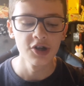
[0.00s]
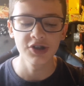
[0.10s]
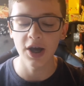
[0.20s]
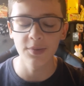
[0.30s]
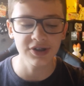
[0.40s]

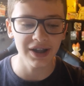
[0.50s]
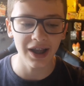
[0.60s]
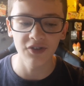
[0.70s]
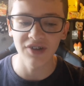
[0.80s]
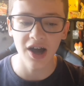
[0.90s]
So yeah, we're just going
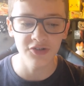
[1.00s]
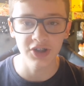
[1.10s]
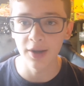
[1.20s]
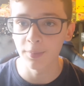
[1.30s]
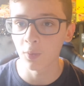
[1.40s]
to go right on to
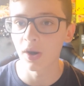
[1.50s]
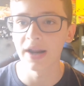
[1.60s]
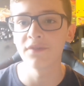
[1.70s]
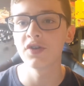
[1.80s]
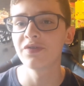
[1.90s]
number 1.
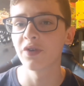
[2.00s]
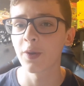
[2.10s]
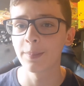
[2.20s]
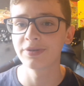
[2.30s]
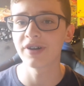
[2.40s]
If you thought
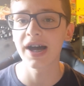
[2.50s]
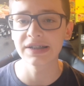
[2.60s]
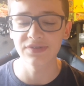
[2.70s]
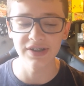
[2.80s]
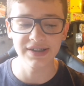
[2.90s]
the price
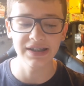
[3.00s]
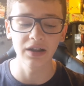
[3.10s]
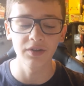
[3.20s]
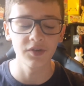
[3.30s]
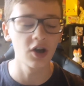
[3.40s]
for the
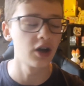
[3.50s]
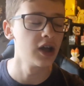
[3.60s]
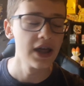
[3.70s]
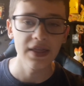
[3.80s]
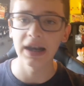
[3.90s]
Sylveon,
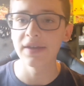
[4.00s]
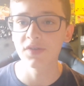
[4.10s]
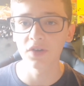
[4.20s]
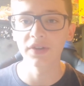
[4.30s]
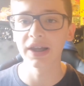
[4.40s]
the
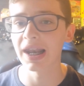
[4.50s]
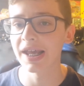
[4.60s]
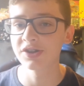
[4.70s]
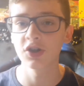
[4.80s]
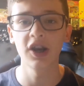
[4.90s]
Leafeon, the
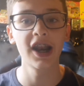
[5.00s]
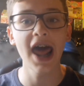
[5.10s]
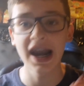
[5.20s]
Glacial, and